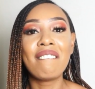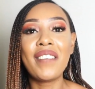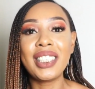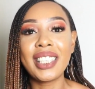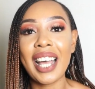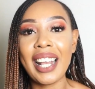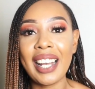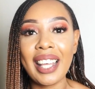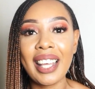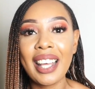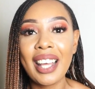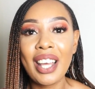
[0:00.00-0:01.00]

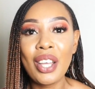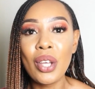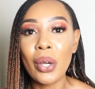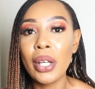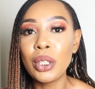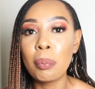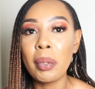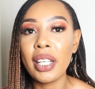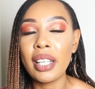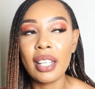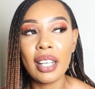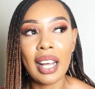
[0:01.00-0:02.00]
basically you're going to
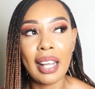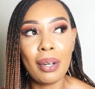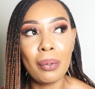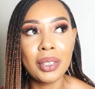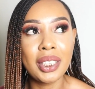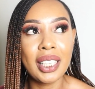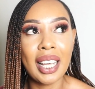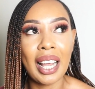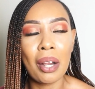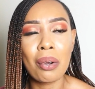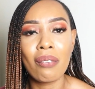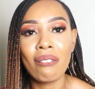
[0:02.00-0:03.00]
be losing
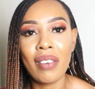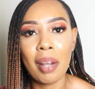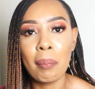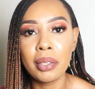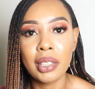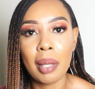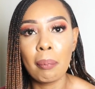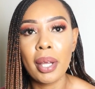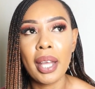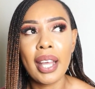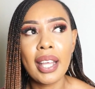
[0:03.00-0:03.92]
out of valuable time.